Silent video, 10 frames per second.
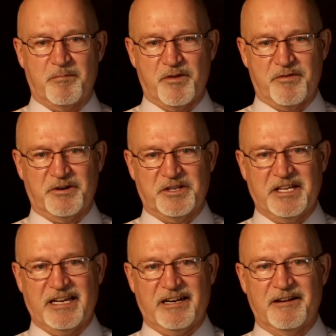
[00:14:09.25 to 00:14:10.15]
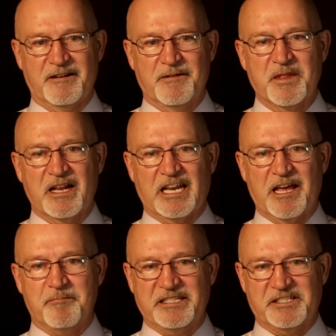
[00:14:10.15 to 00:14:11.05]
Number 13,
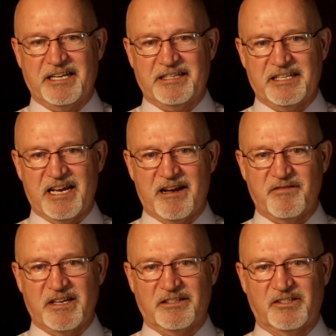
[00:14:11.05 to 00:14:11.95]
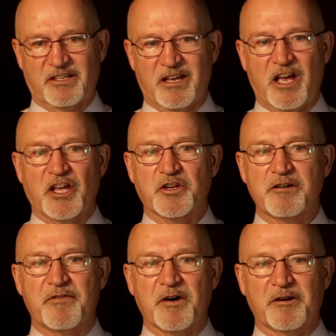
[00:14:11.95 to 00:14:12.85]
let me state the obvious.
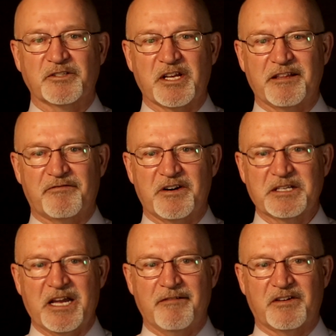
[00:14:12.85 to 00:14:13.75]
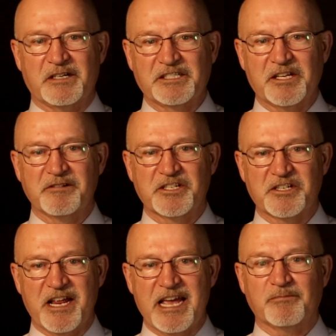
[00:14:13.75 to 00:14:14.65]
Your photo's on the front cover and so
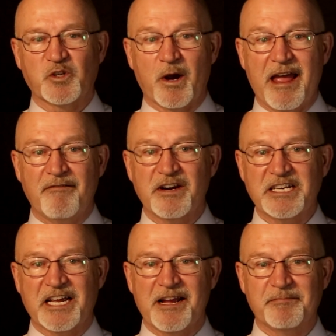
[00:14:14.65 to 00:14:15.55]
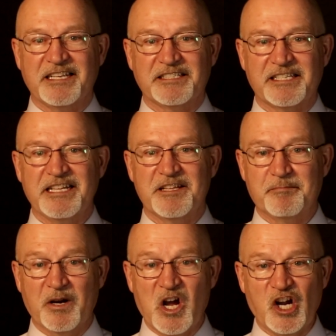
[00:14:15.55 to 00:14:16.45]
is your name. So every time they see
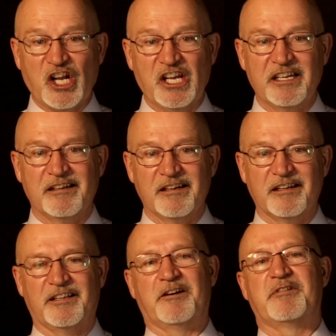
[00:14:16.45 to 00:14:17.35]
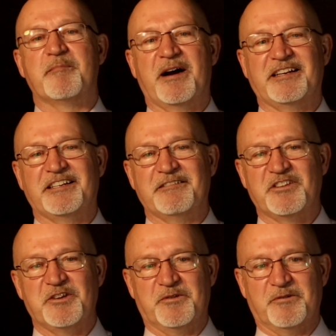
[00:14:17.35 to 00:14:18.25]
the book, they're
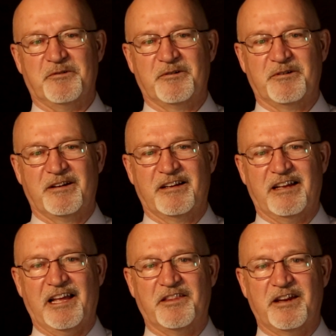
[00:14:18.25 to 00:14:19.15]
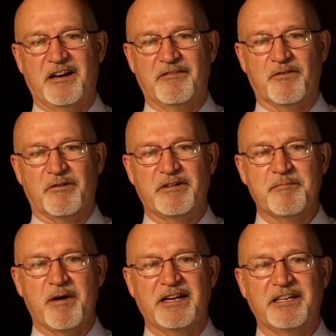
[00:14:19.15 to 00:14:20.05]
reminded of you. And
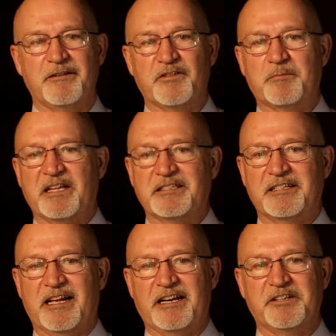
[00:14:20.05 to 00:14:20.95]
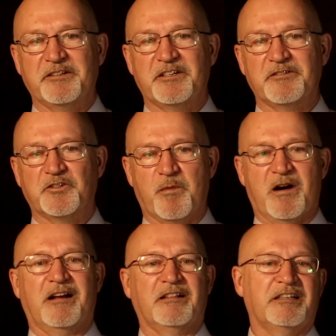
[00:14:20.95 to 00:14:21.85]
therefore, reminded of your pleasant attitude, your
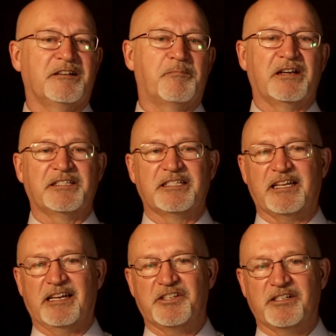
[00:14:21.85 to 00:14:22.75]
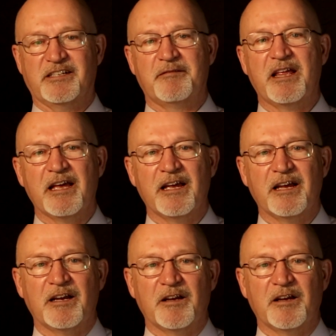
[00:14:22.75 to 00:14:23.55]
smile, and your presentation, and